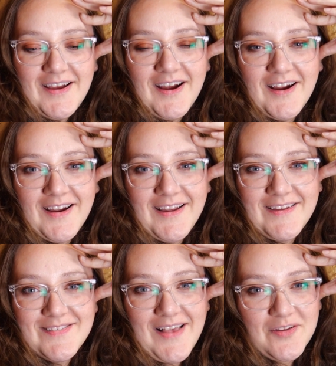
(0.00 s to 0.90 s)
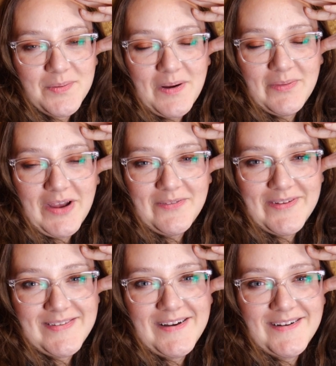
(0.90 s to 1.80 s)
All right, Zach's probably
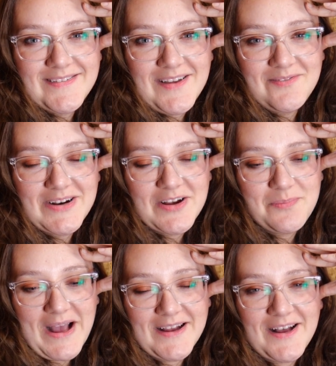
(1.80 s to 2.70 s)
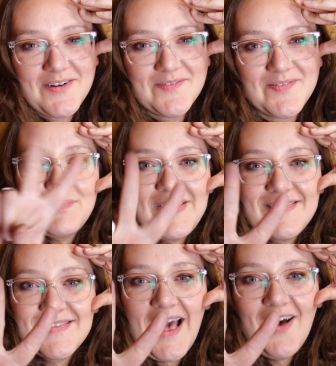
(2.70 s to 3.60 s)
almost here, so I'm gonna go pack up.
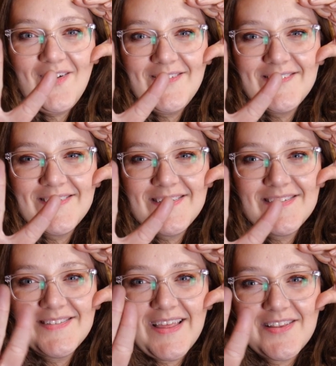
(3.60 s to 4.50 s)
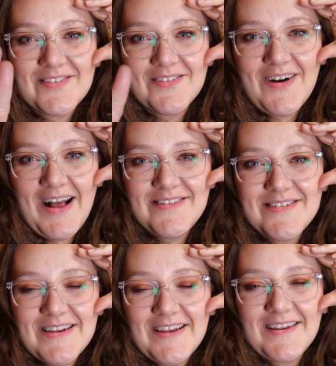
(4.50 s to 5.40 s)
Peace out. Thanks for
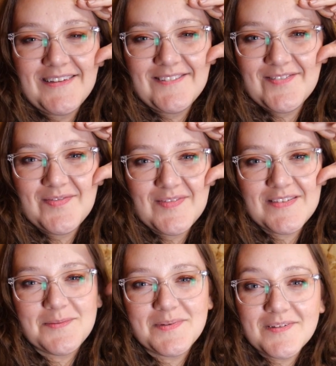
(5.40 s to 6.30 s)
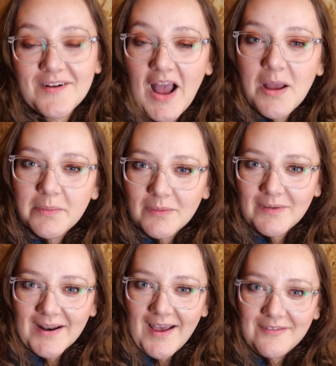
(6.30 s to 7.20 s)
watching. Subscribe or
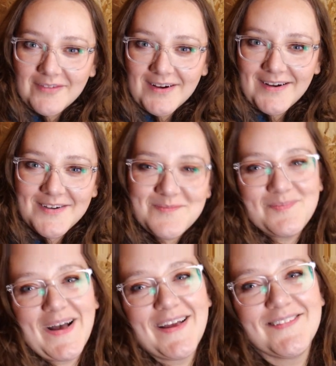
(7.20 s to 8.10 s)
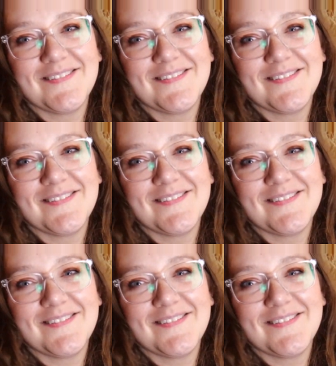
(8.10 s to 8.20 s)
whatever. Bye.